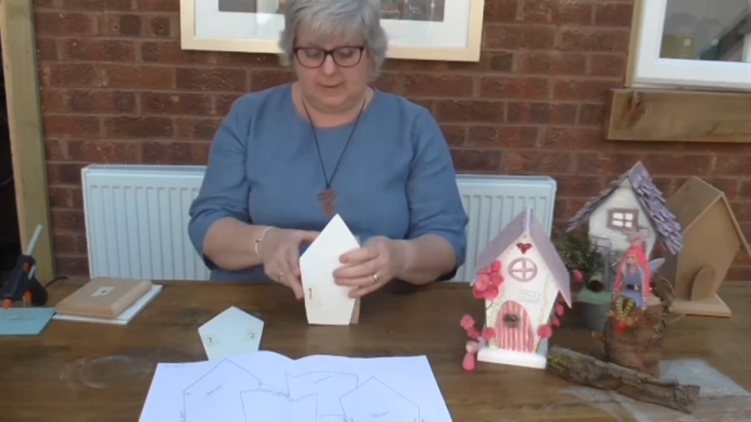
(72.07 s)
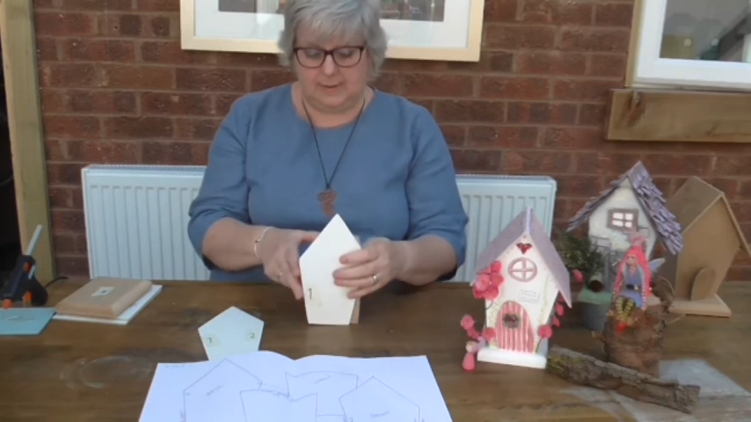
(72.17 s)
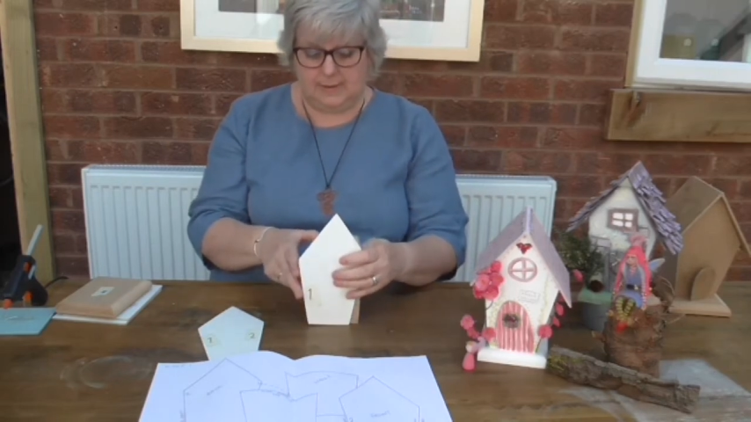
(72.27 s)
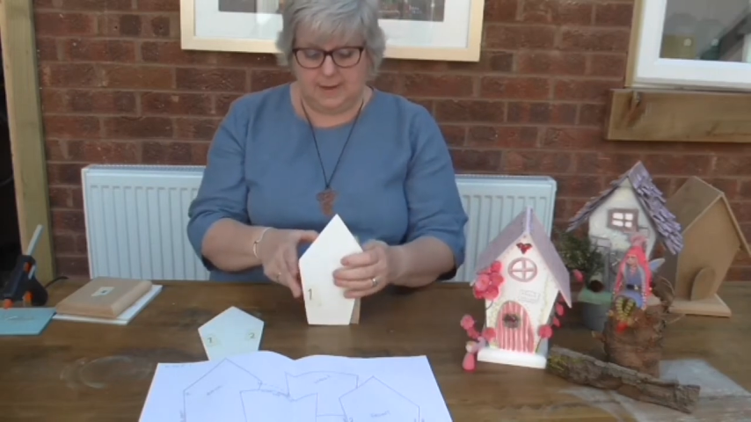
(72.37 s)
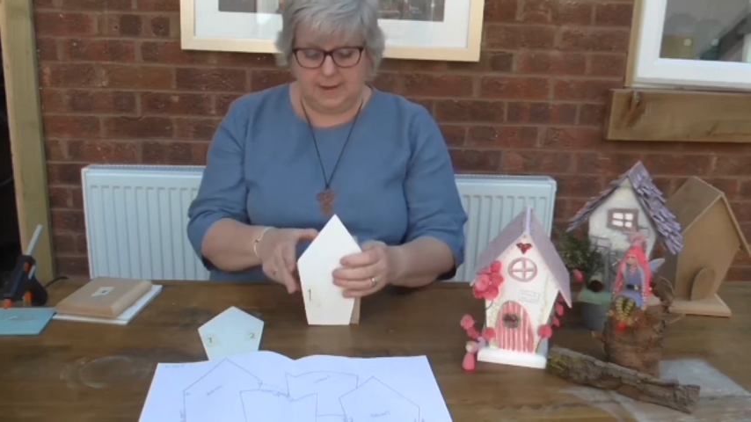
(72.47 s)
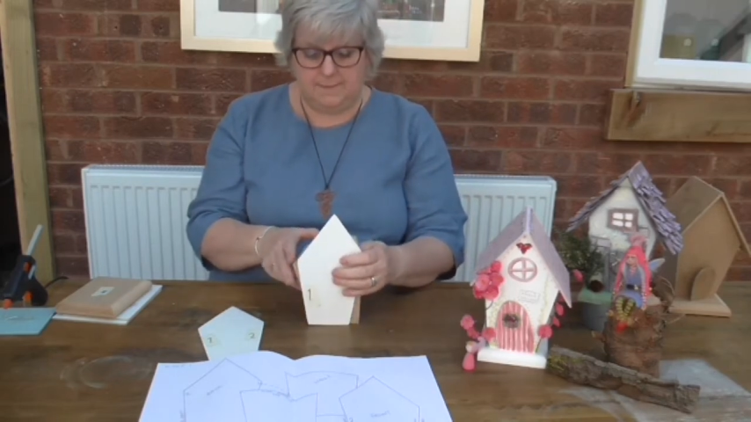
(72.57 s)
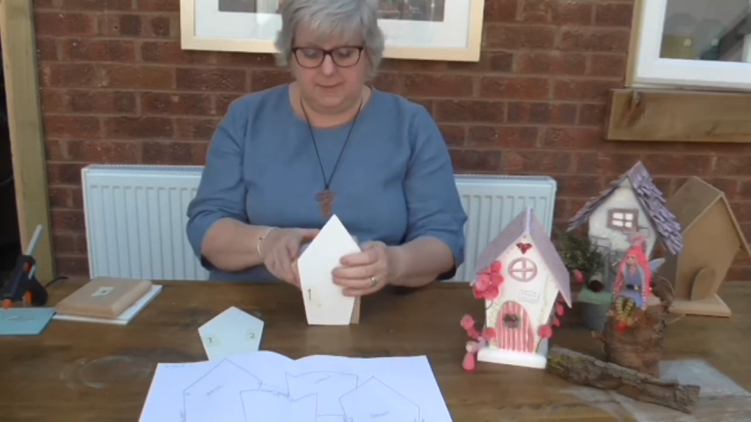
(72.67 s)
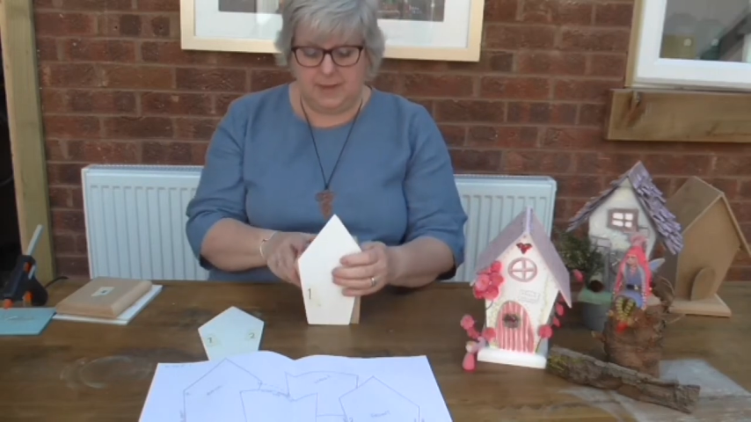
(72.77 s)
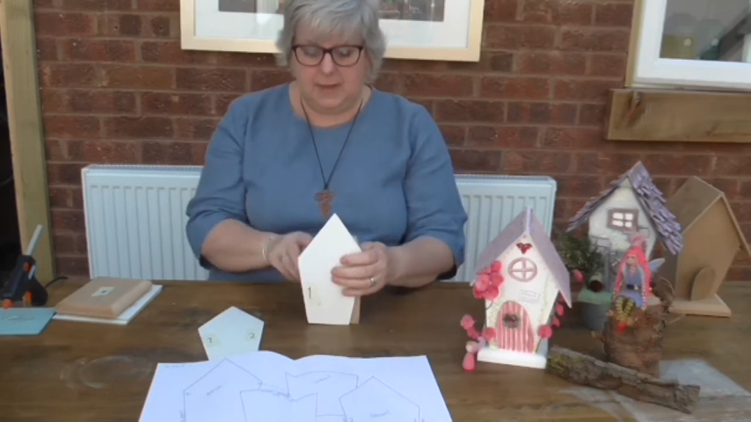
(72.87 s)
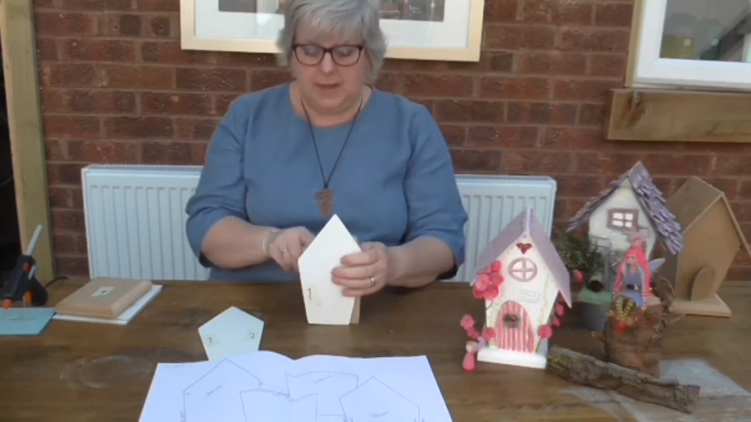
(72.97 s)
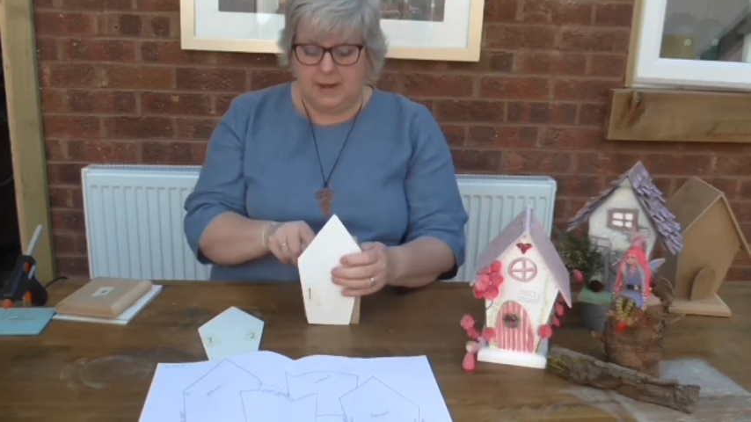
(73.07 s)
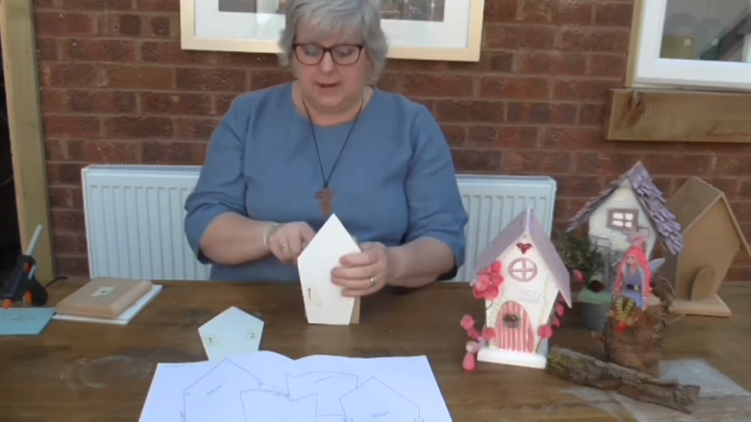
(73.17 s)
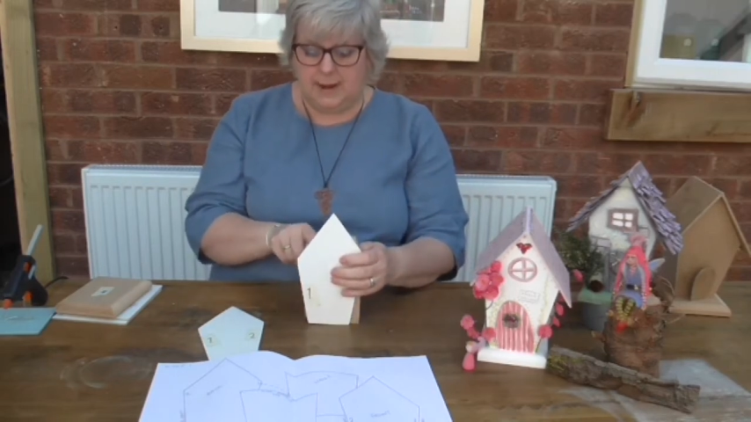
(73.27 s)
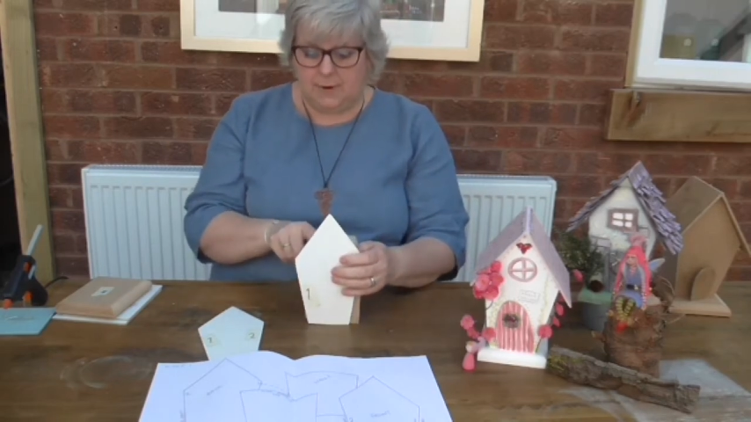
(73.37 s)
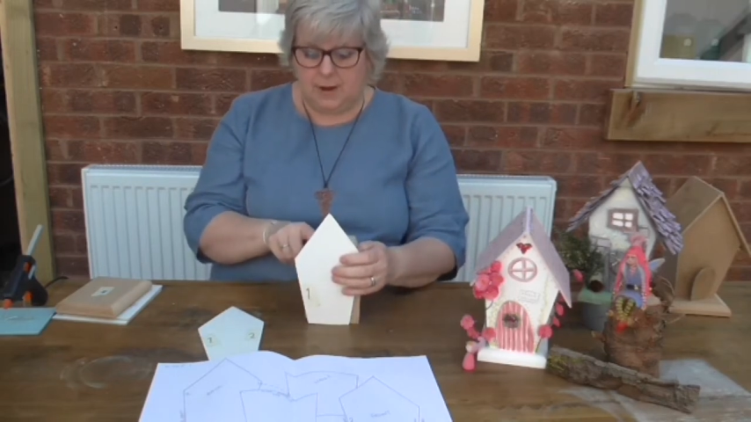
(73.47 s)
Okay,
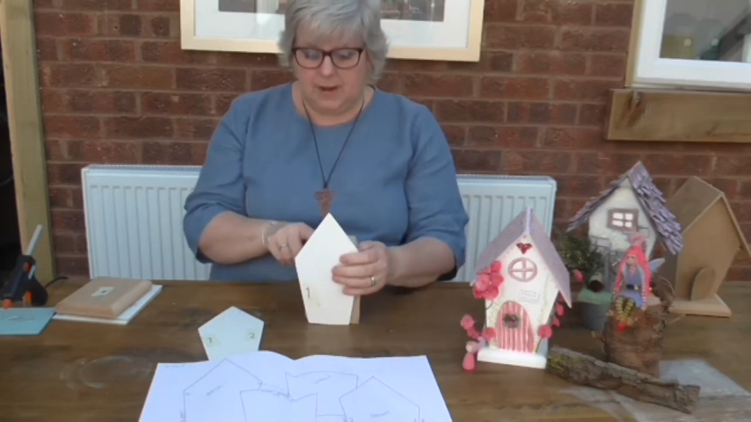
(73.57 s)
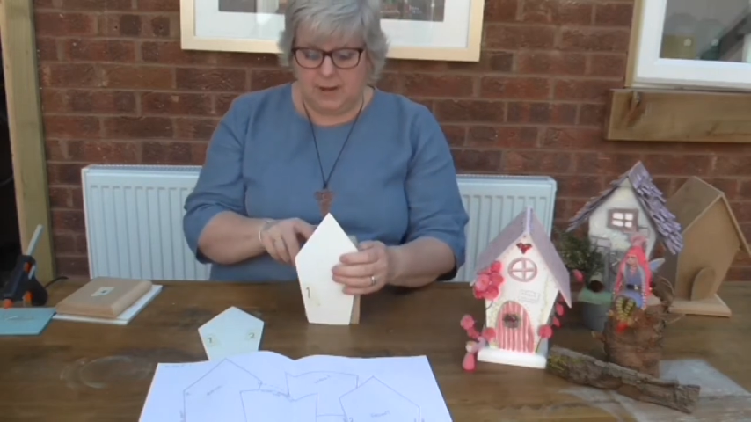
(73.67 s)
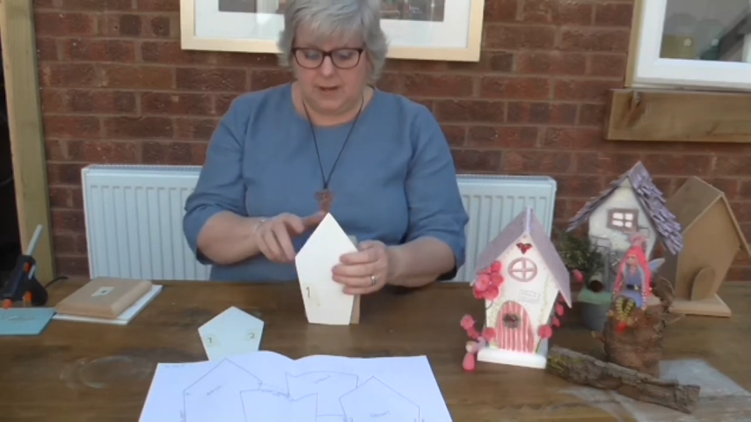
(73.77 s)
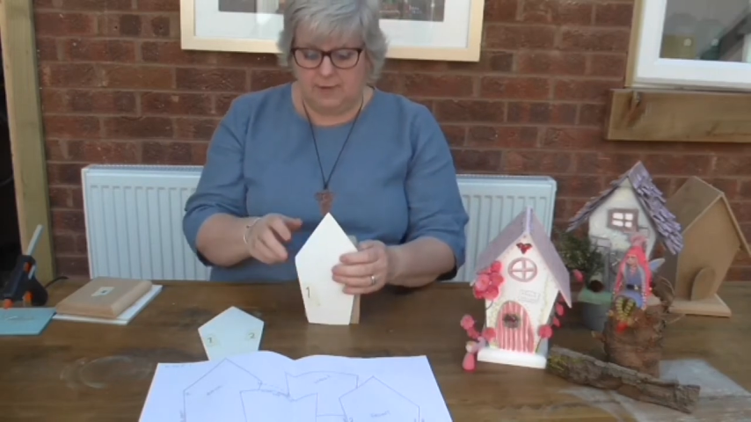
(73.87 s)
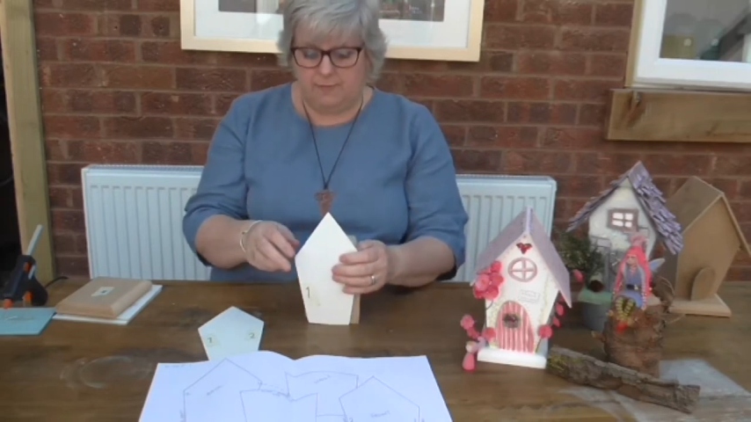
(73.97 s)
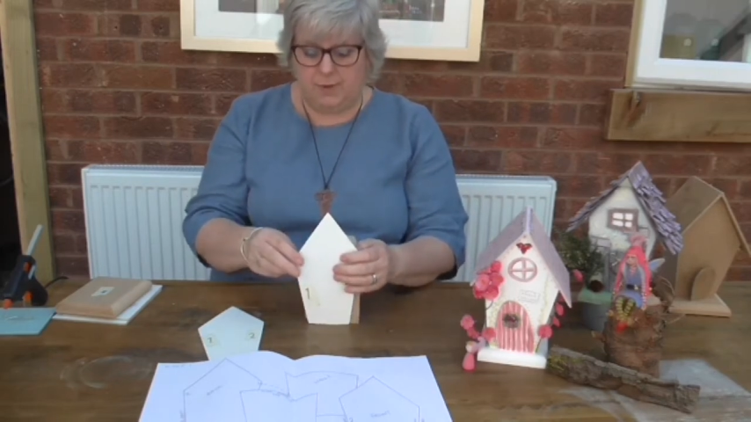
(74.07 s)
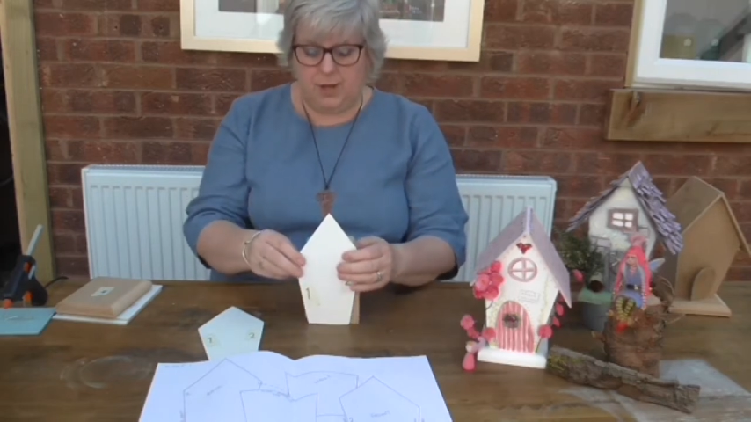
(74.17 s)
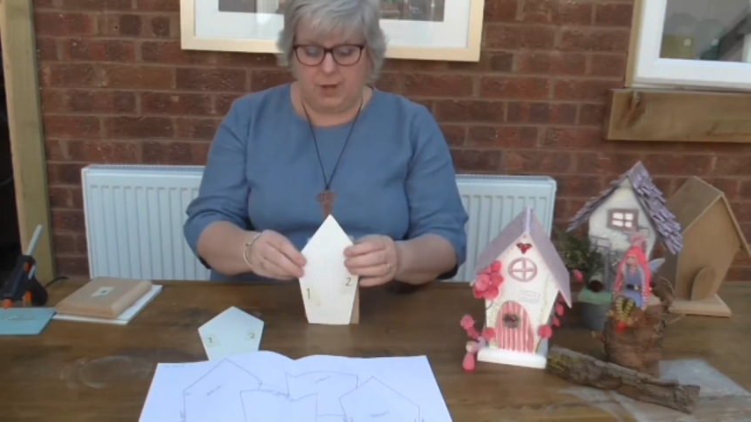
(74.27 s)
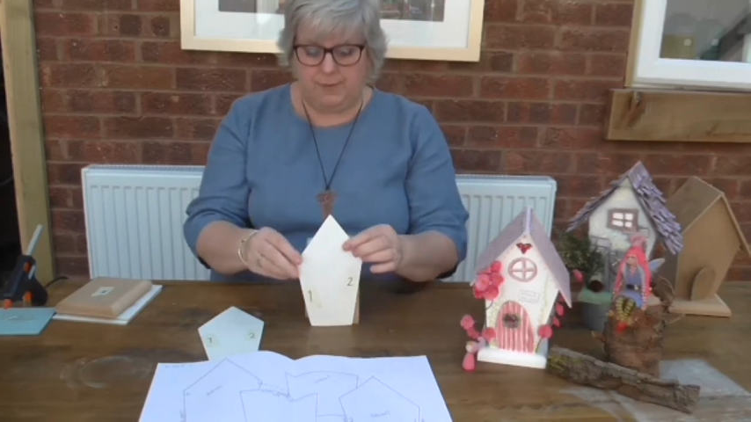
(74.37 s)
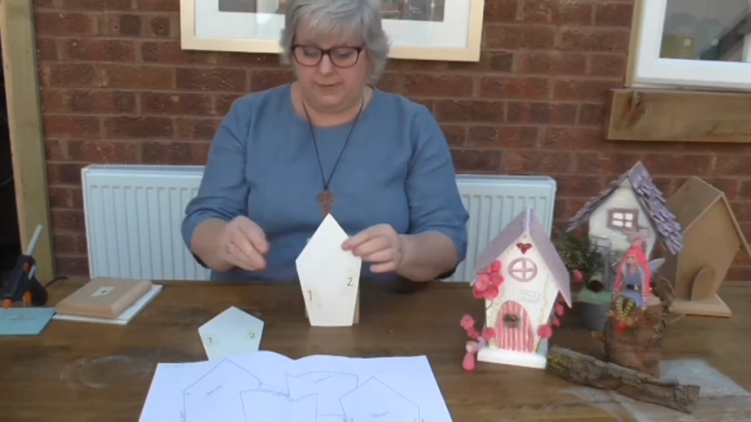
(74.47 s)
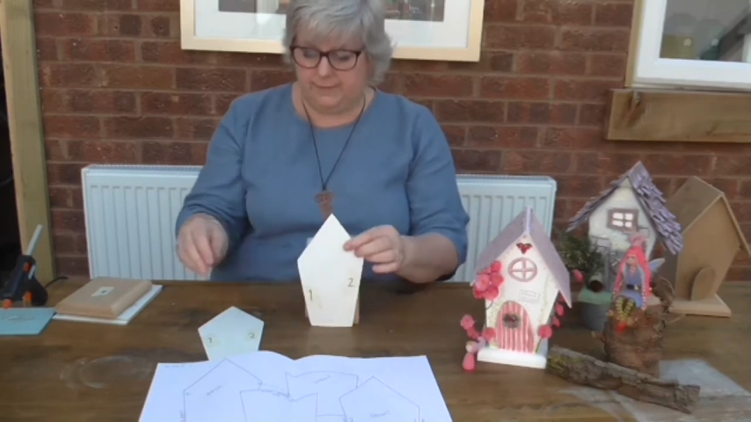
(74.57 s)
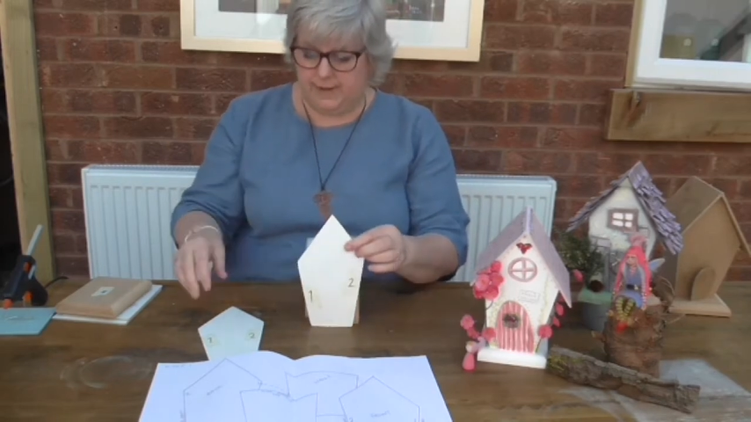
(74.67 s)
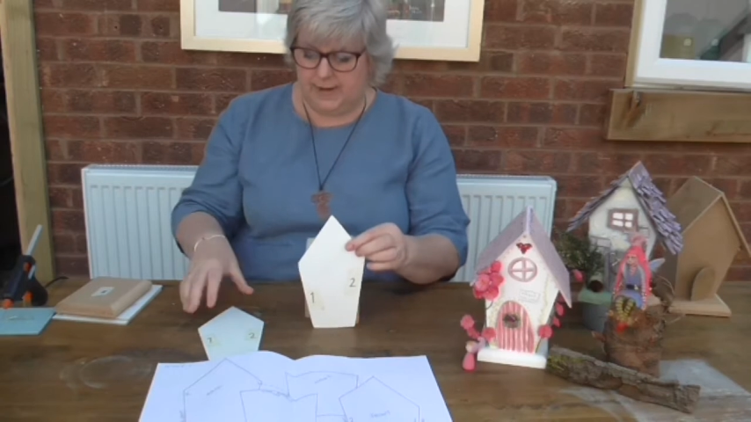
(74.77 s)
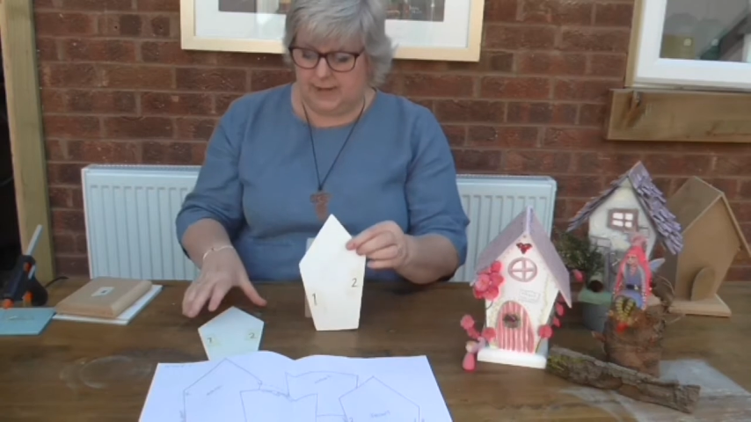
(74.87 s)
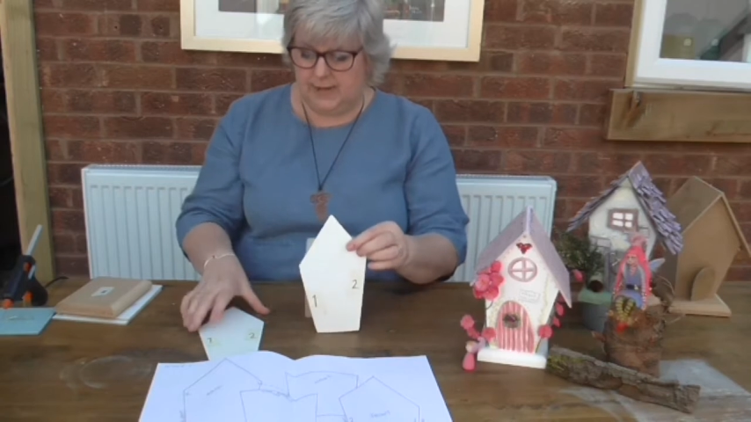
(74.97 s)
now I have
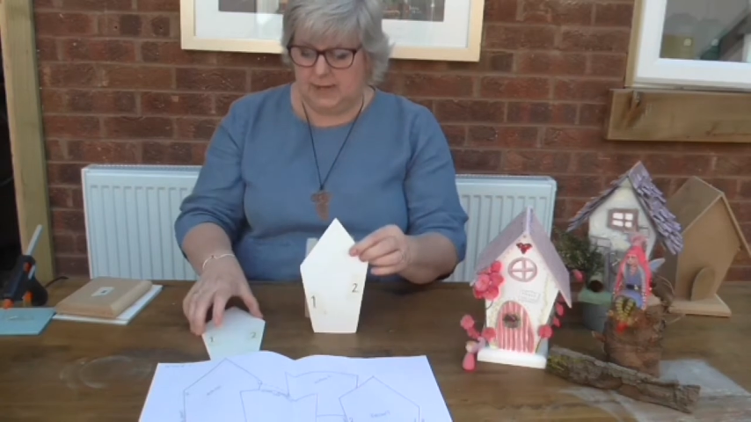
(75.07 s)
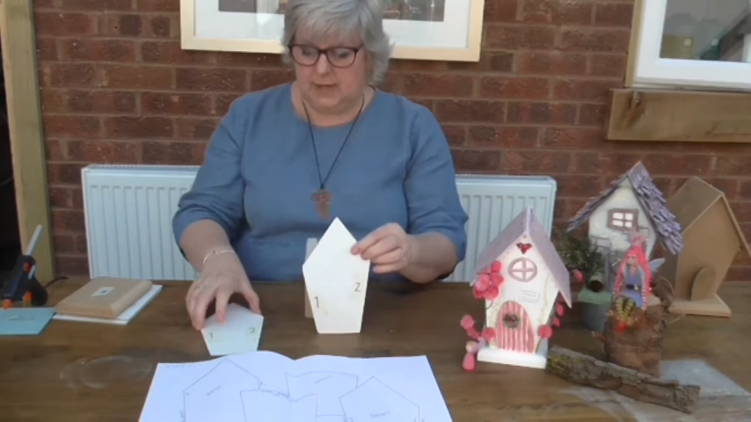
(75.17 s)
purposefully